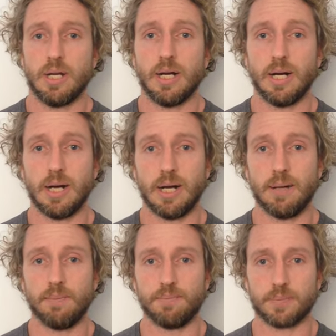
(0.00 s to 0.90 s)

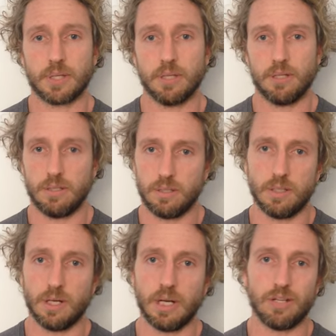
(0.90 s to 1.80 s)

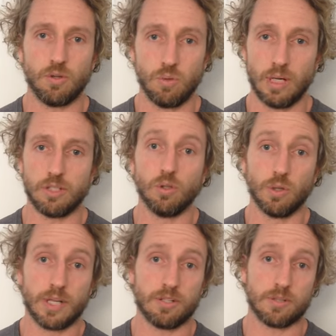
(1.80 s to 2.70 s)
you know, and you're
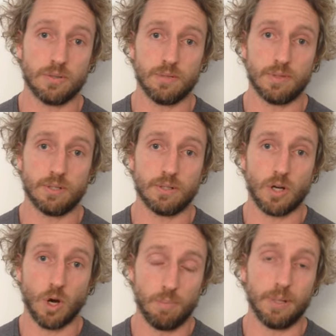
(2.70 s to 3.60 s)
looking to even
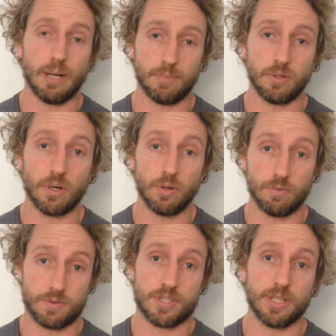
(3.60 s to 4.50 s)
open up your own
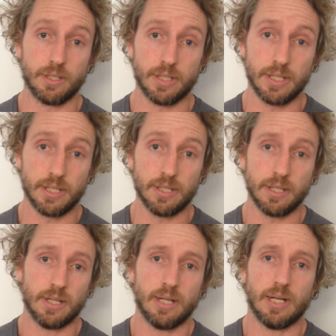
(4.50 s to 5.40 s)
facility,
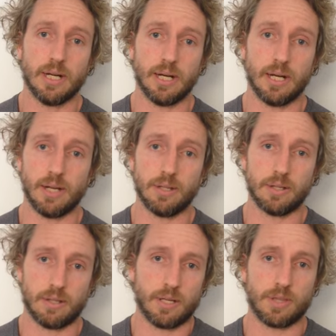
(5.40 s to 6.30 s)
I
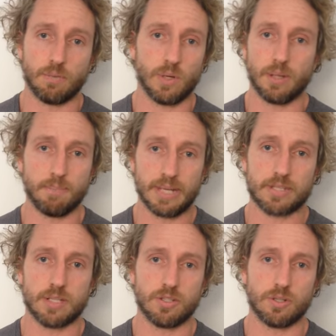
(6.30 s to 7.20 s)
think one of the
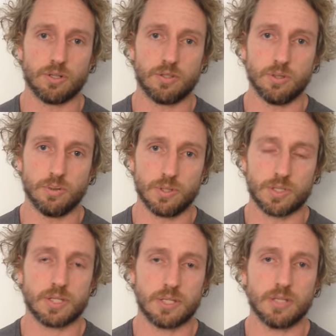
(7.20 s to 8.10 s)
best things you could do
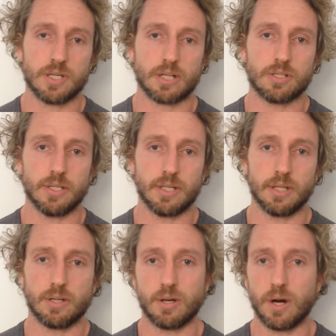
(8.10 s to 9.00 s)
is actually
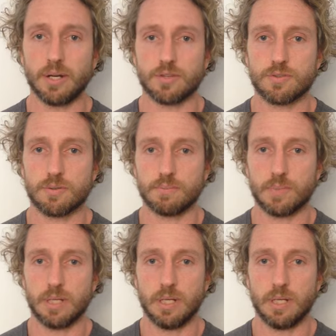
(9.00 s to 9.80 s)
get the guidance from